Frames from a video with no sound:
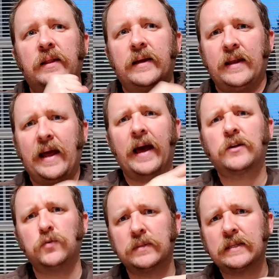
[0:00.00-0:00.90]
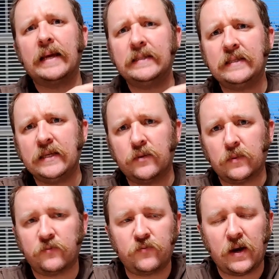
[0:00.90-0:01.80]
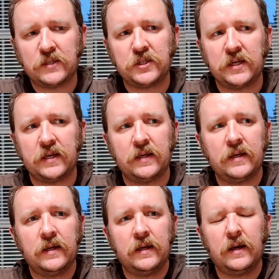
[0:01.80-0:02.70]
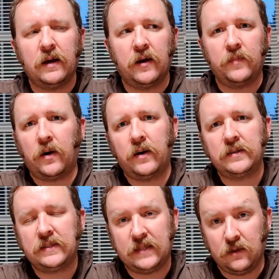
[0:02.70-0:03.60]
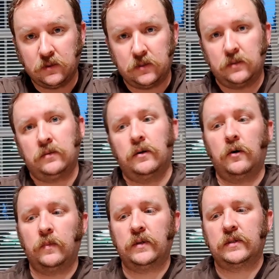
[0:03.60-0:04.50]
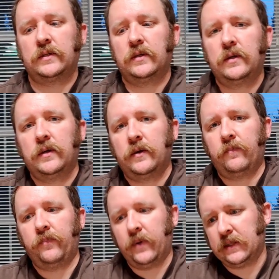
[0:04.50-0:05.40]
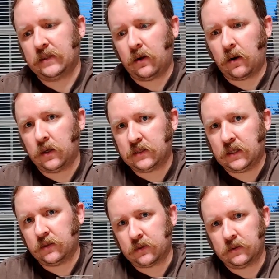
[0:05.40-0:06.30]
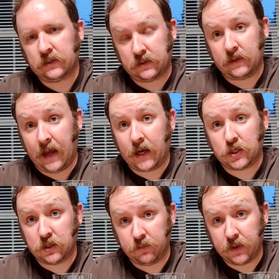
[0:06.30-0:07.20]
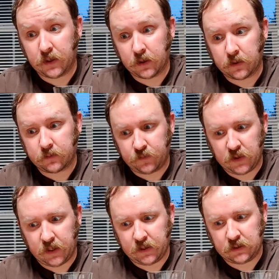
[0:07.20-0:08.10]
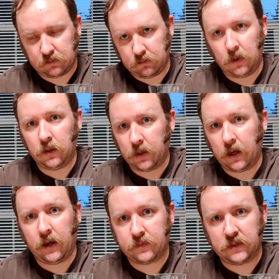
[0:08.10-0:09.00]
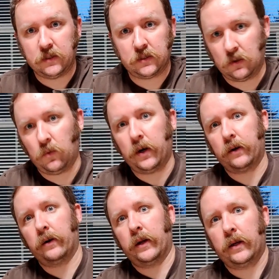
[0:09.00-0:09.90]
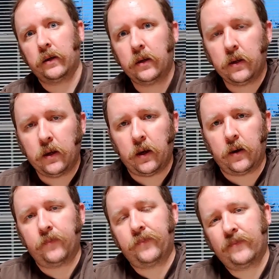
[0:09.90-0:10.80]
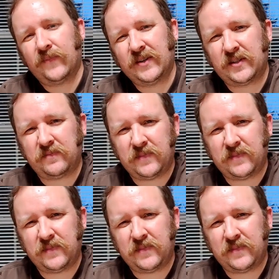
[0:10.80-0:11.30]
actual tasty and refreshing hard seltzer almost, but it's not a hard seltzer. It's actually beer. It has malt, hops, yeast, and water in it, which